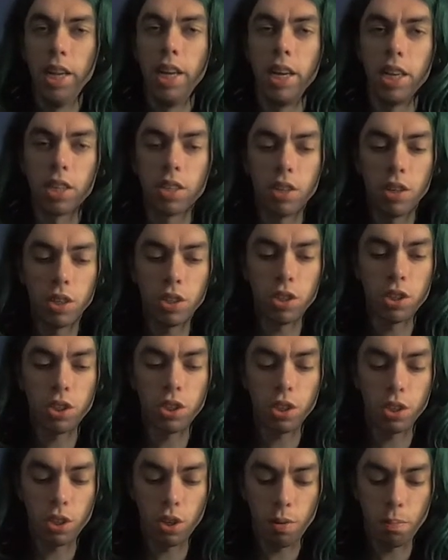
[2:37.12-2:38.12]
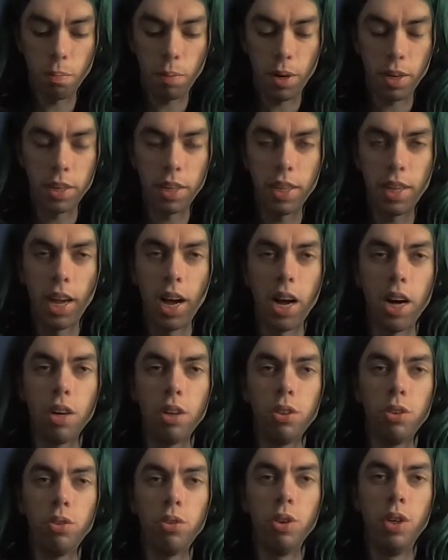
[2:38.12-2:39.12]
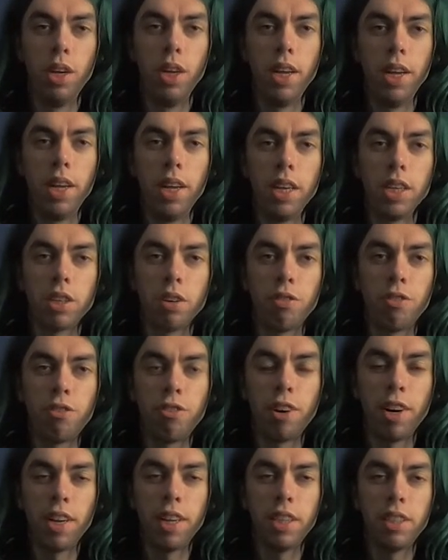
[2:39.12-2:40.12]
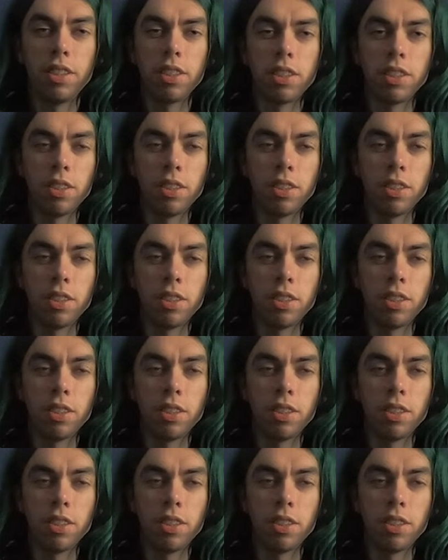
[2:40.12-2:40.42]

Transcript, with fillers: It's not somebody how is afraid